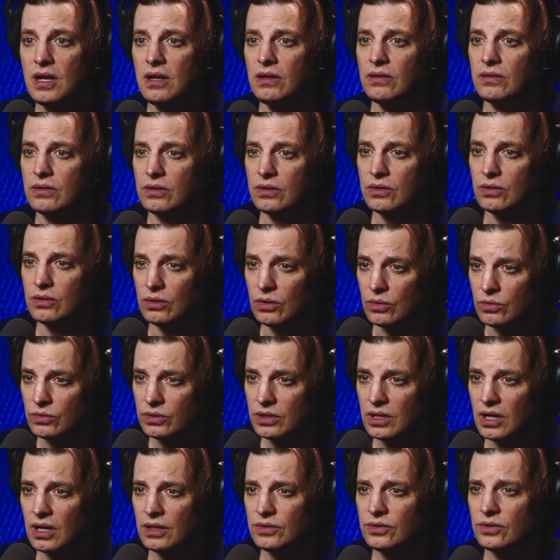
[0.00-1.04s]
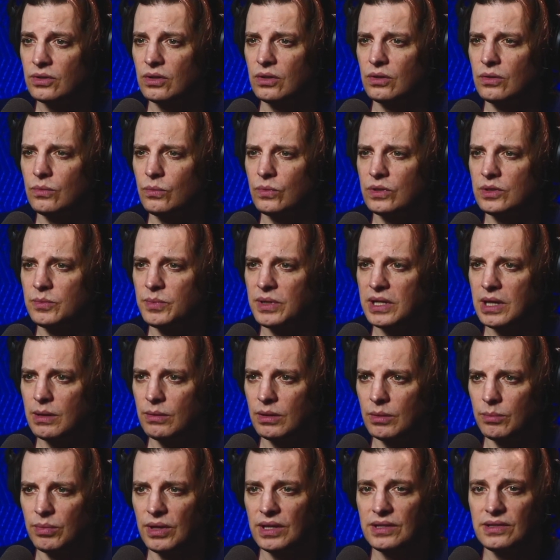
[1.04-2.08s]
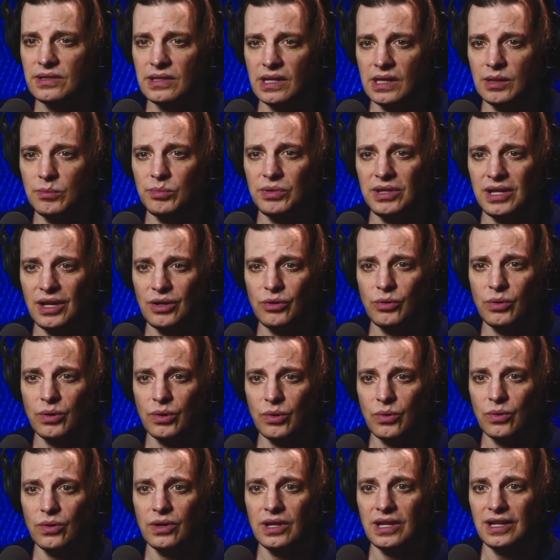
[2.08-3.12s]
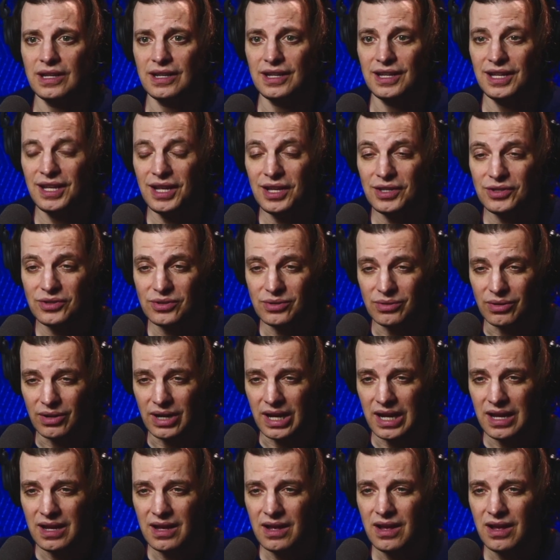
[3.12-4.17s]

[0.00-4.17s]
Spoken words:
the Köln Concert, which became the best-selling piano recording in history,